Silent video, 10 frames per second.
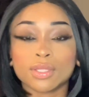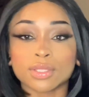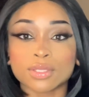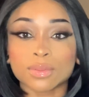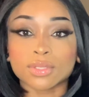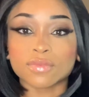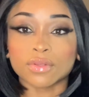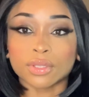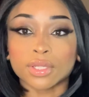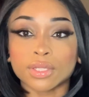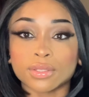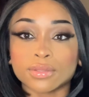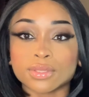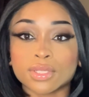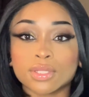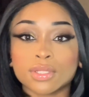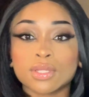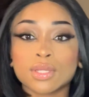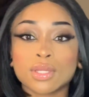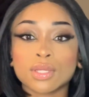This one is fully healed.
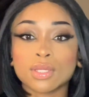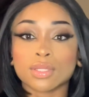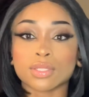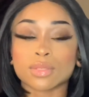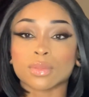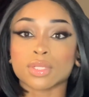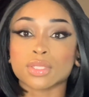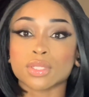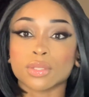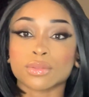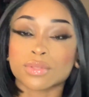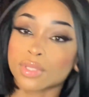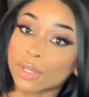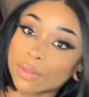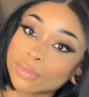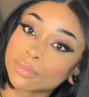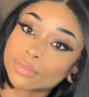This one is new, so.